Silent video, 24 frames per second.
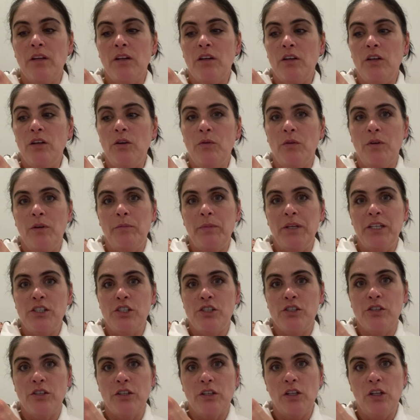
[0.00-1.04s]
You want to be
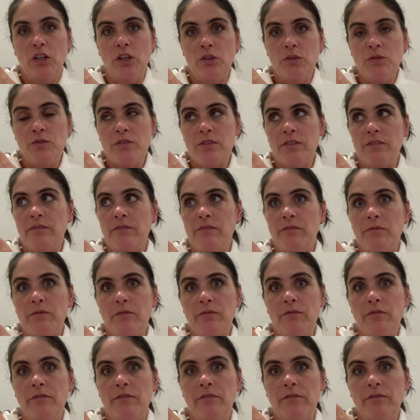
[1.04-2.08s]
sure to close it
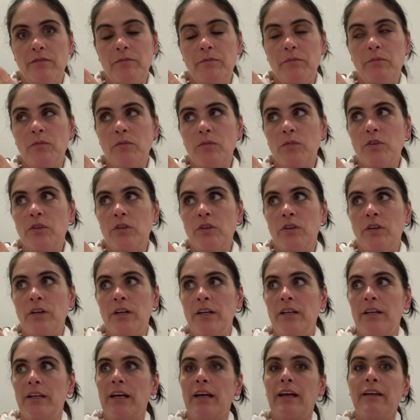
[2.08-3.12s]

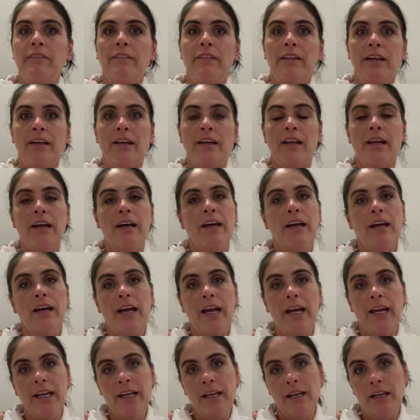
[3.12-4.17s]
good and then
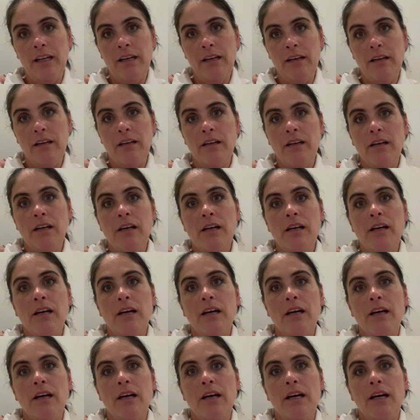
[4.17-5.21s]
hang it,
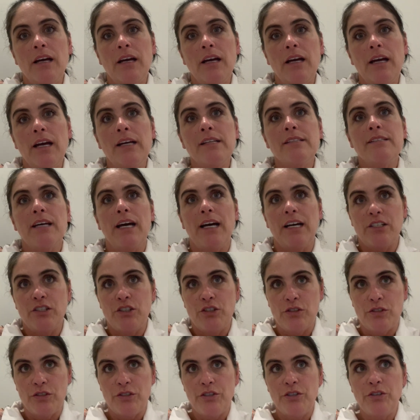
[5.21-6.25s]
attach
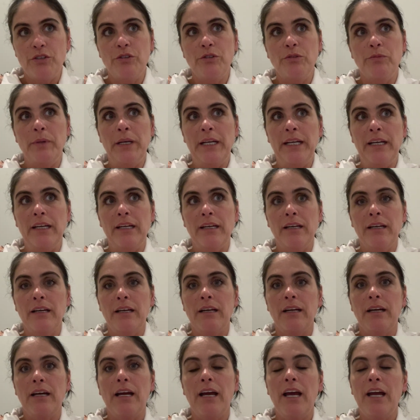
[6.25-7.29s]
your tubing,
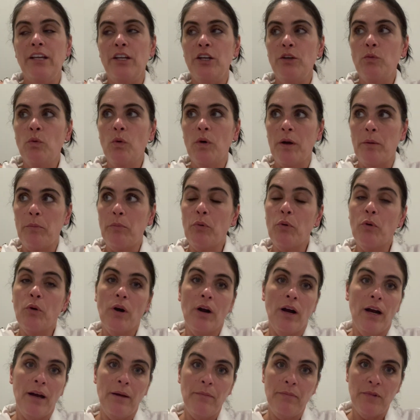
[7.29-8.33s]
and you want to
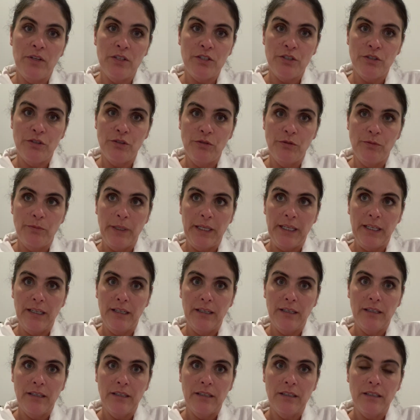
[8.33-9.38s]
prime the
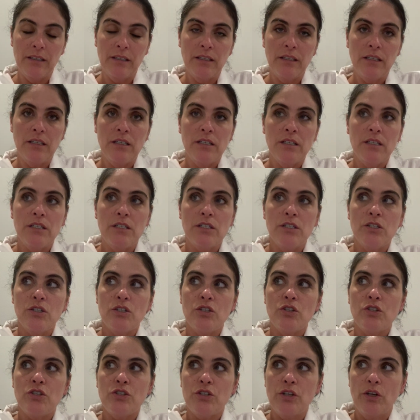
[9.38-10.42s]
tubing.
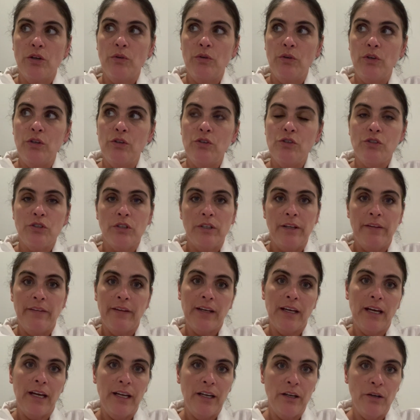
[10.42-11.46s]
So usually the
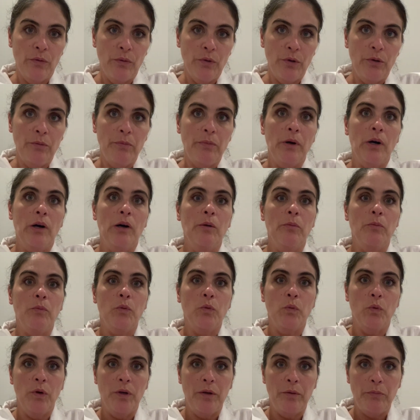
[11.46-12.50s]
kangaroo pump
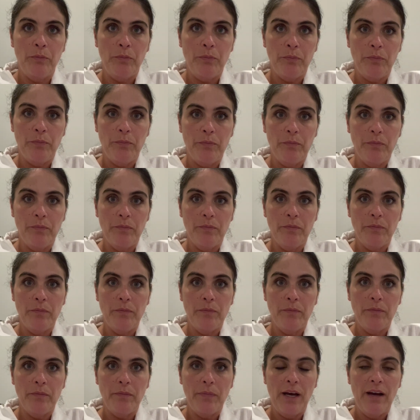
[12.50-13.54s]
would
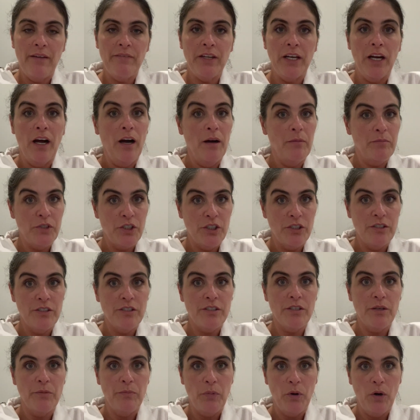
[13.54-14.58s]
have an option
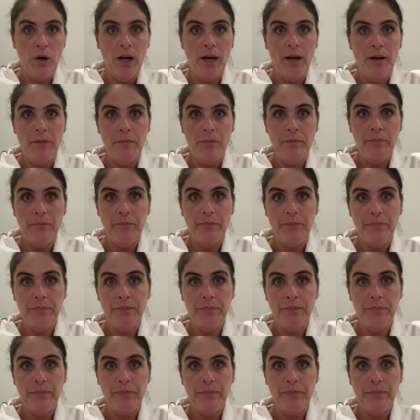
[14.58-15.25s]
to prime